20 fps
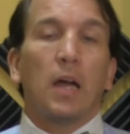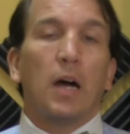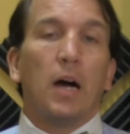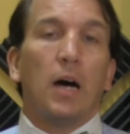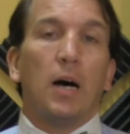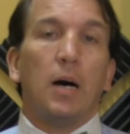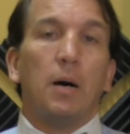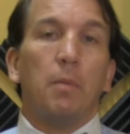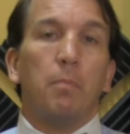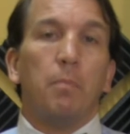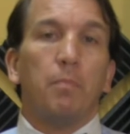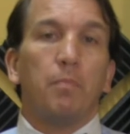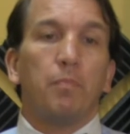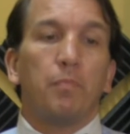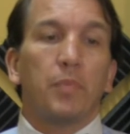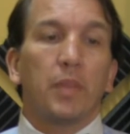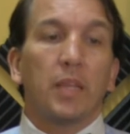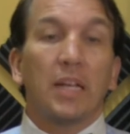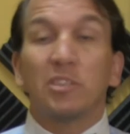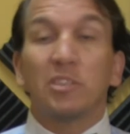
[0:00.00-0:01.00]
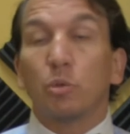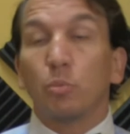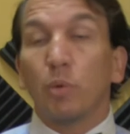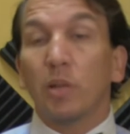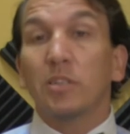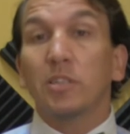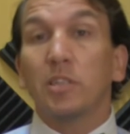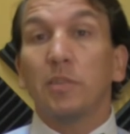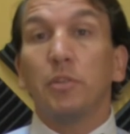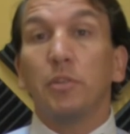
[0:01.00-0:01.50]
That's a
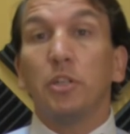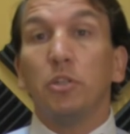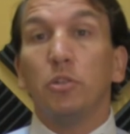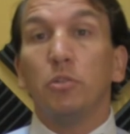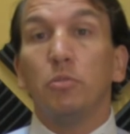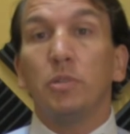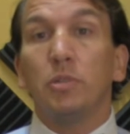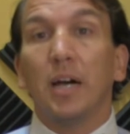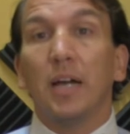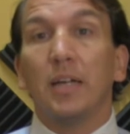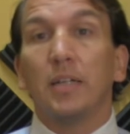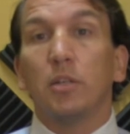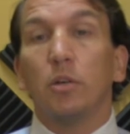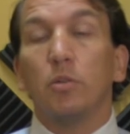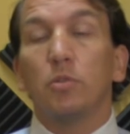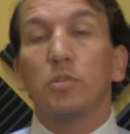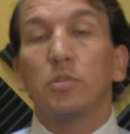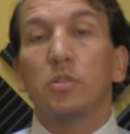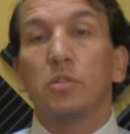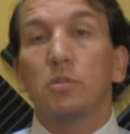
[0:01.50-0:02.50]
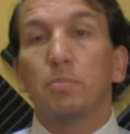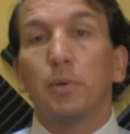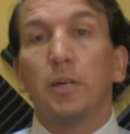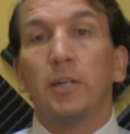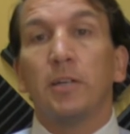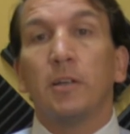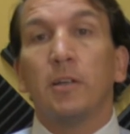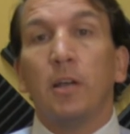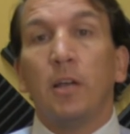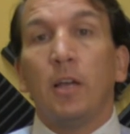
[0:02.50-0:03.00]
relatively new diagnosis,
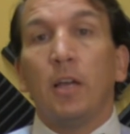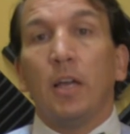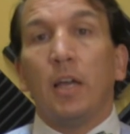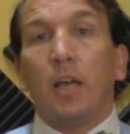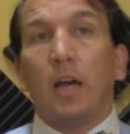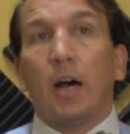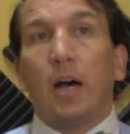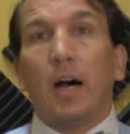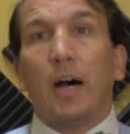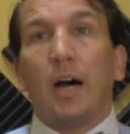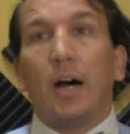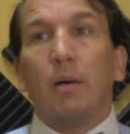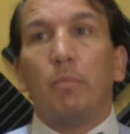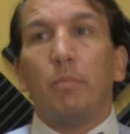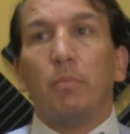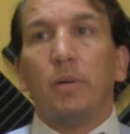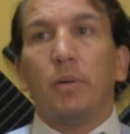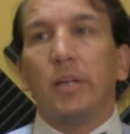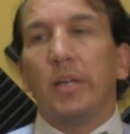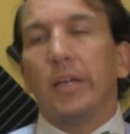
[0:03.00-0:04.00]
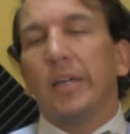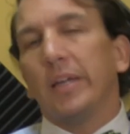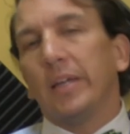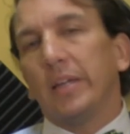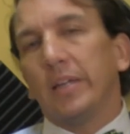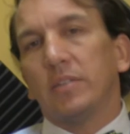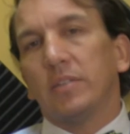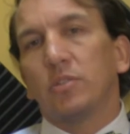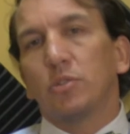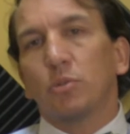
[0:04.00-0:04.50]
but
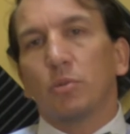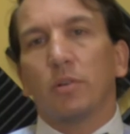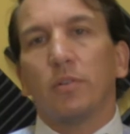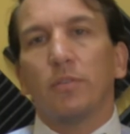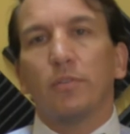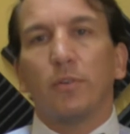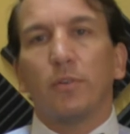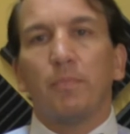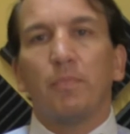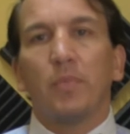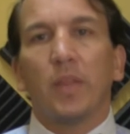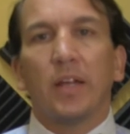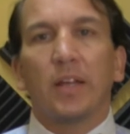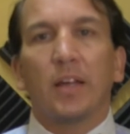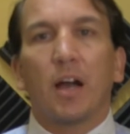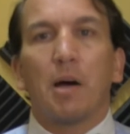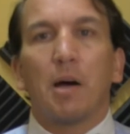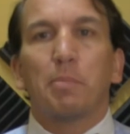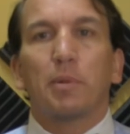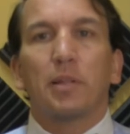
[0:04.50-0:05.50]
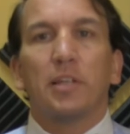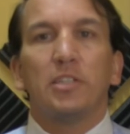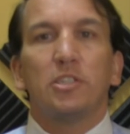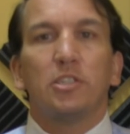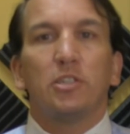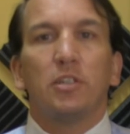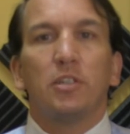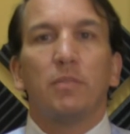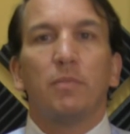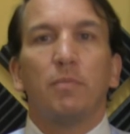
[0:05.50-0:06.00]
it's sort of a
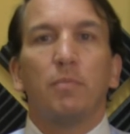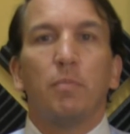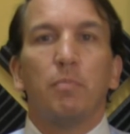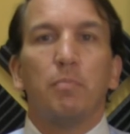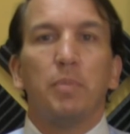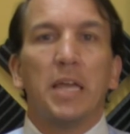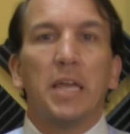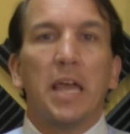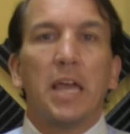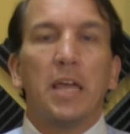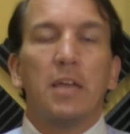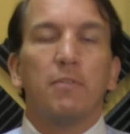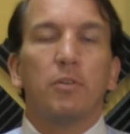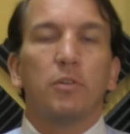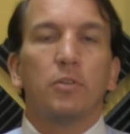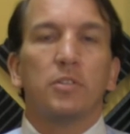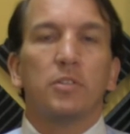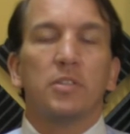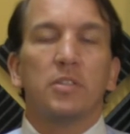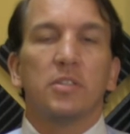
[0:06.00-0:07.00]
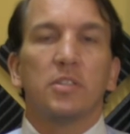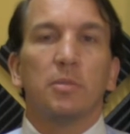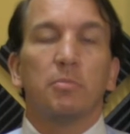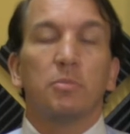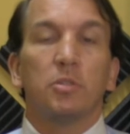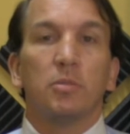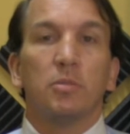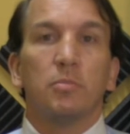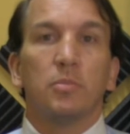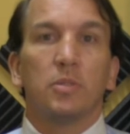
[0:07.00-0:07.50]
compilation of behaviors and
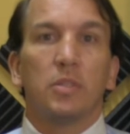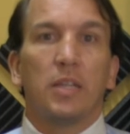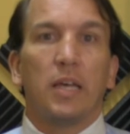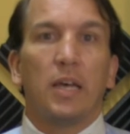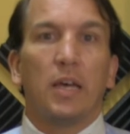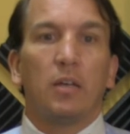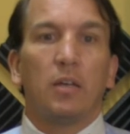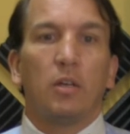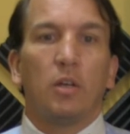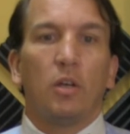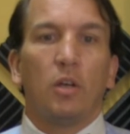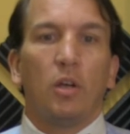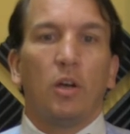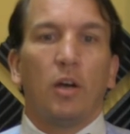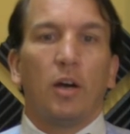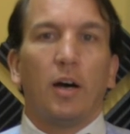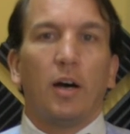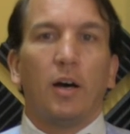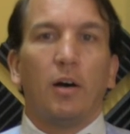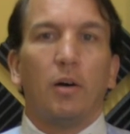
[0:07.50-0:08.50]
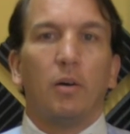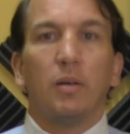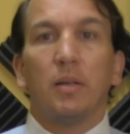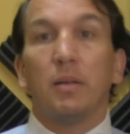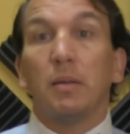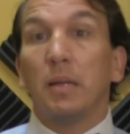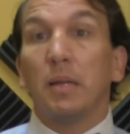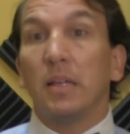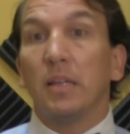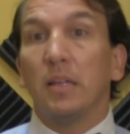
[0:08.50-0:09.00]
symptoms that
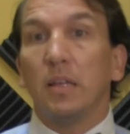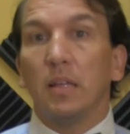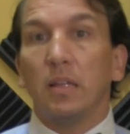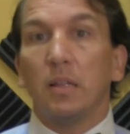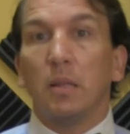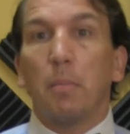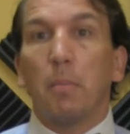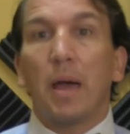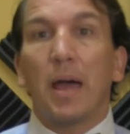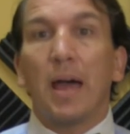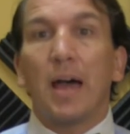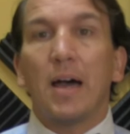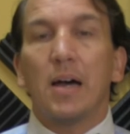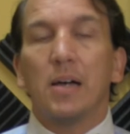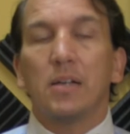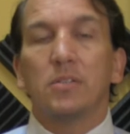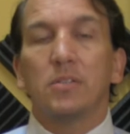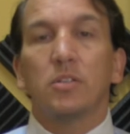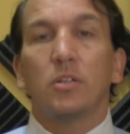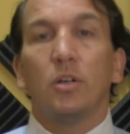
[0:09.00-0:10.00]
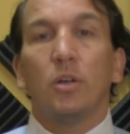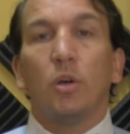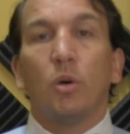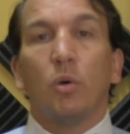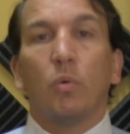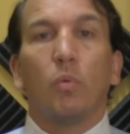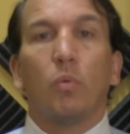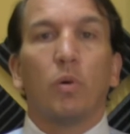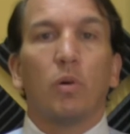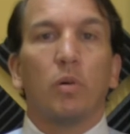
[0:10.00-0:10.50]
in the past
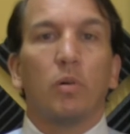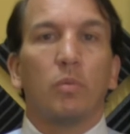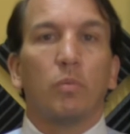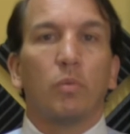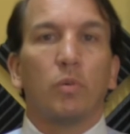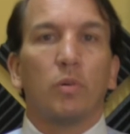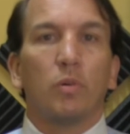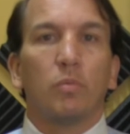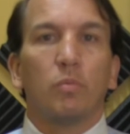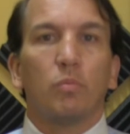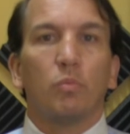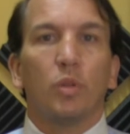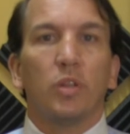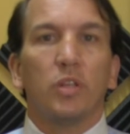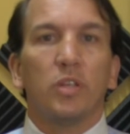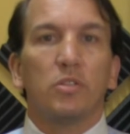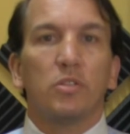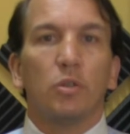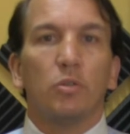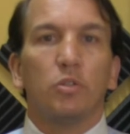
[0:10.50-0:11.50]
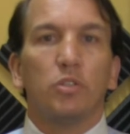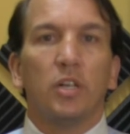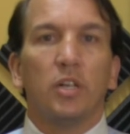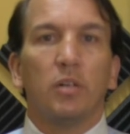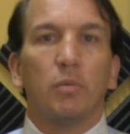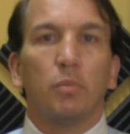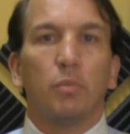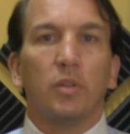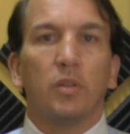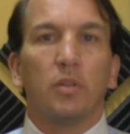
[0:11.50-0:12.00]
were really
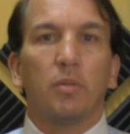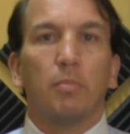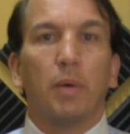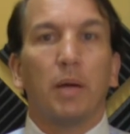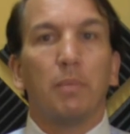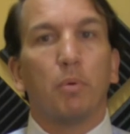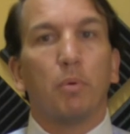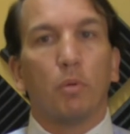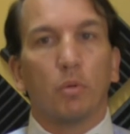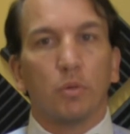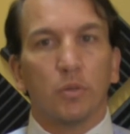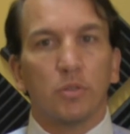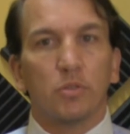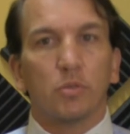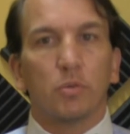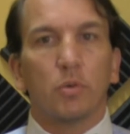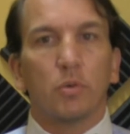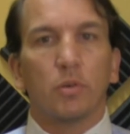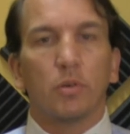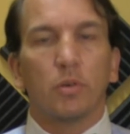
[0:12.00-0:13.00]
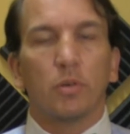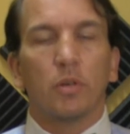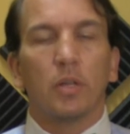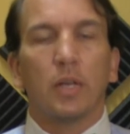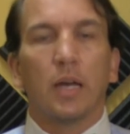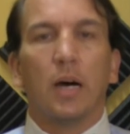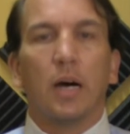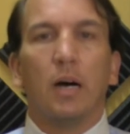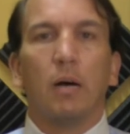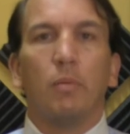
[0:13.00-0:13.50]
associated with bipolar disorder,
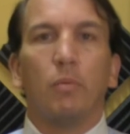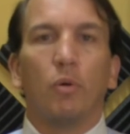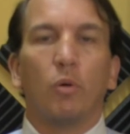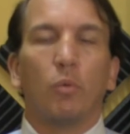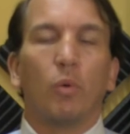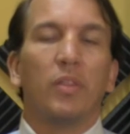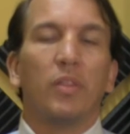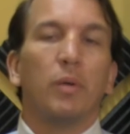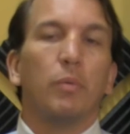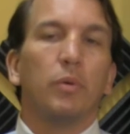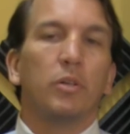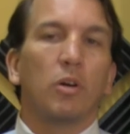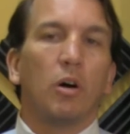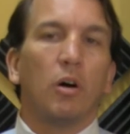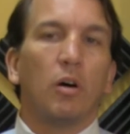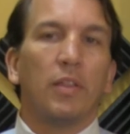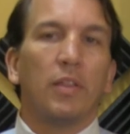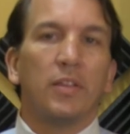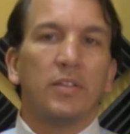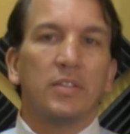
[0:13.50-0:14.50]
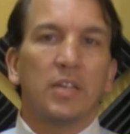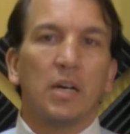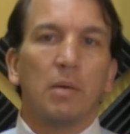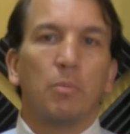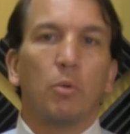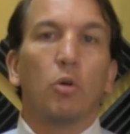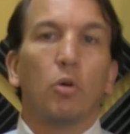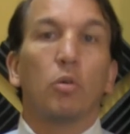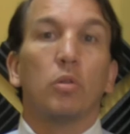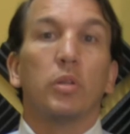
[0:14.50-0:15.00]
or what they would call at the
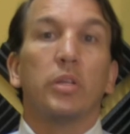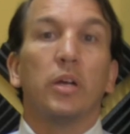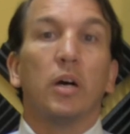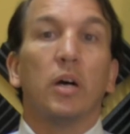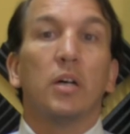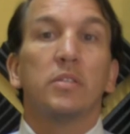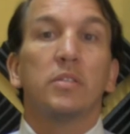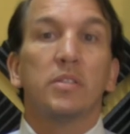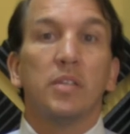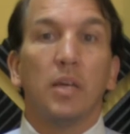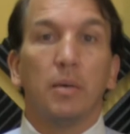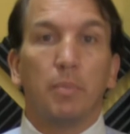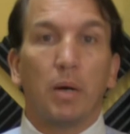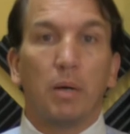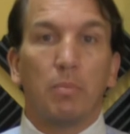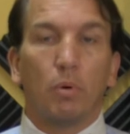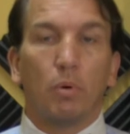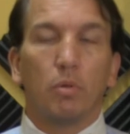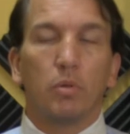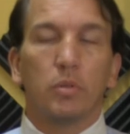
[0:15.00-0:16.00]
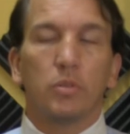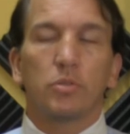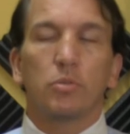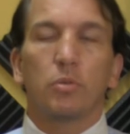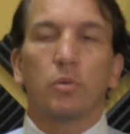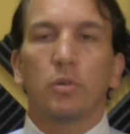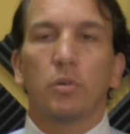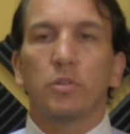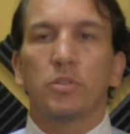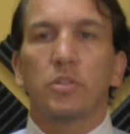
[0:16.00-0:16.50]
time early onset bipolar
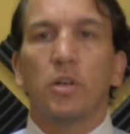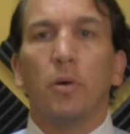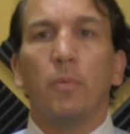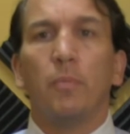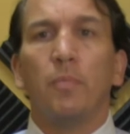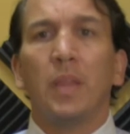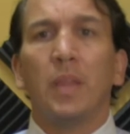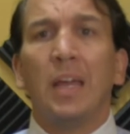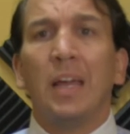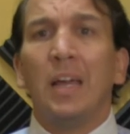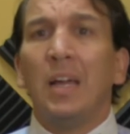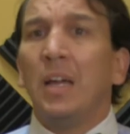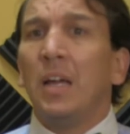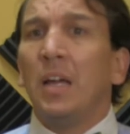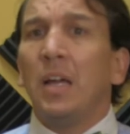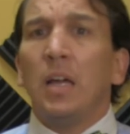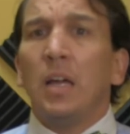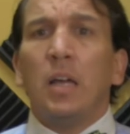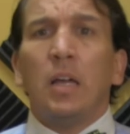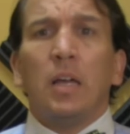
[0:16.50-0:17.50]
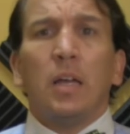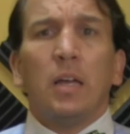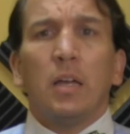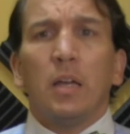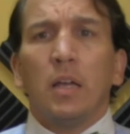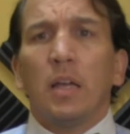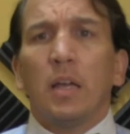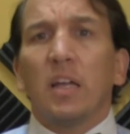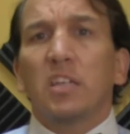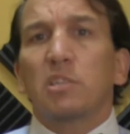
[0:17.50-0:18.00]
disorder. So
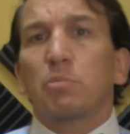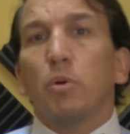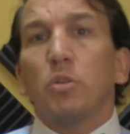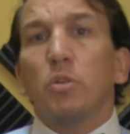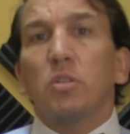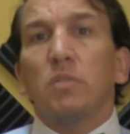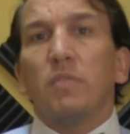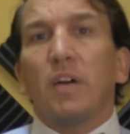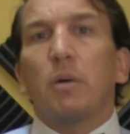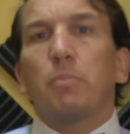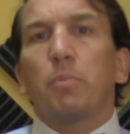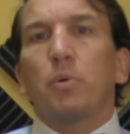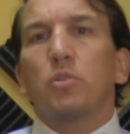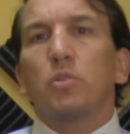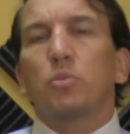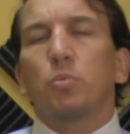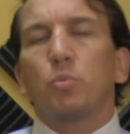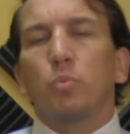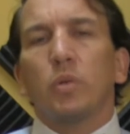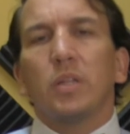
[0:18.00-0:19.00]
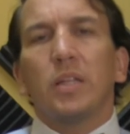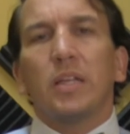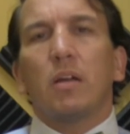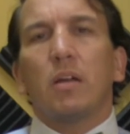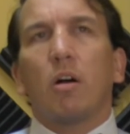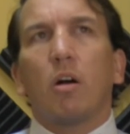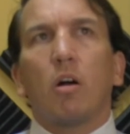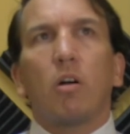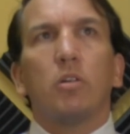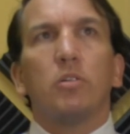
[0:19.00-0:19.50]
explosive outbursts
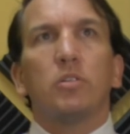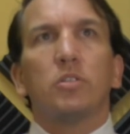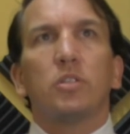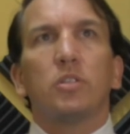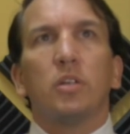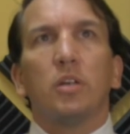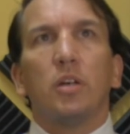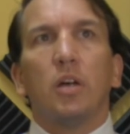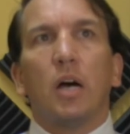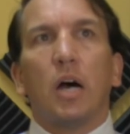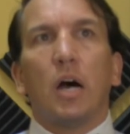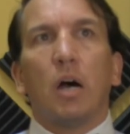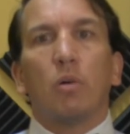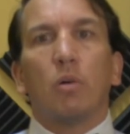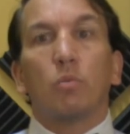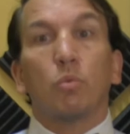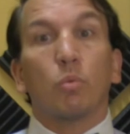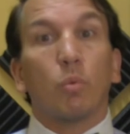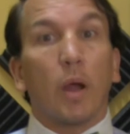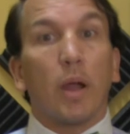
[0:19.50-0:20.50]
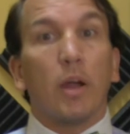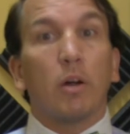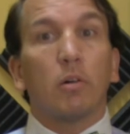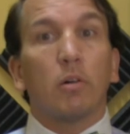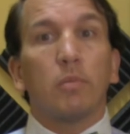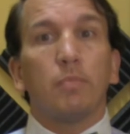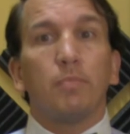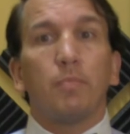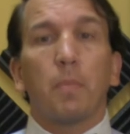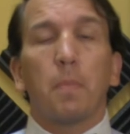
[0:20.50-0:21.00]
really aren't
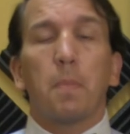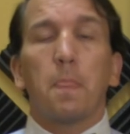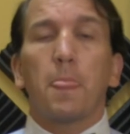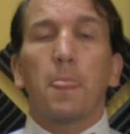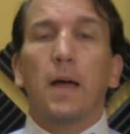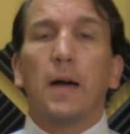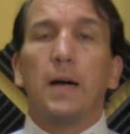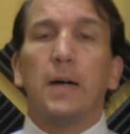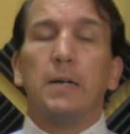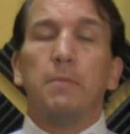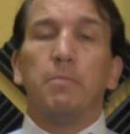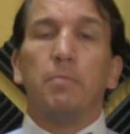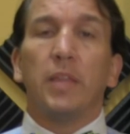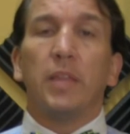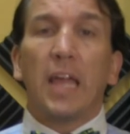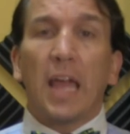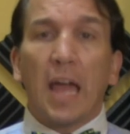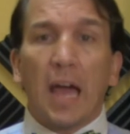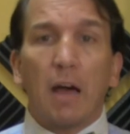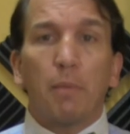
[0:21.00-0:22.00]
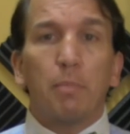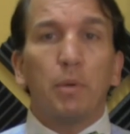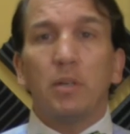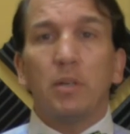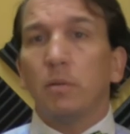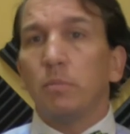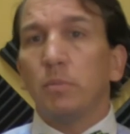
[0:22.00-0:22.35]
rare. They happen.